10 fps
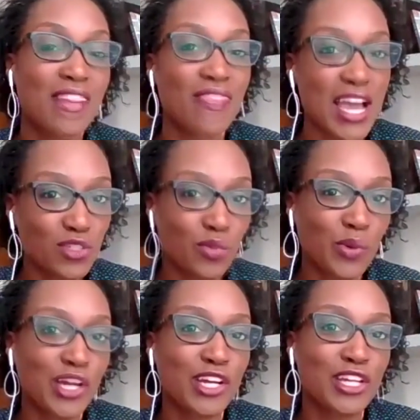That's what
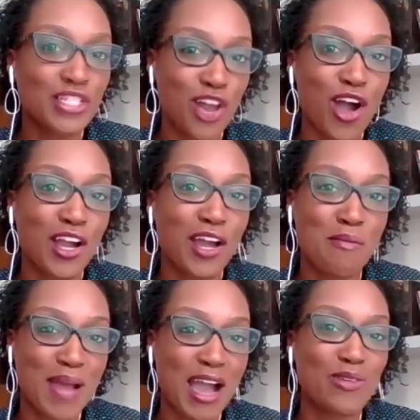we are gonna talk
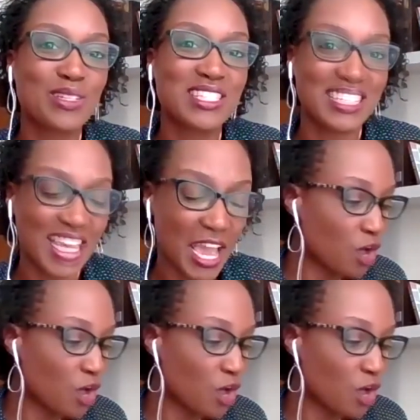about today.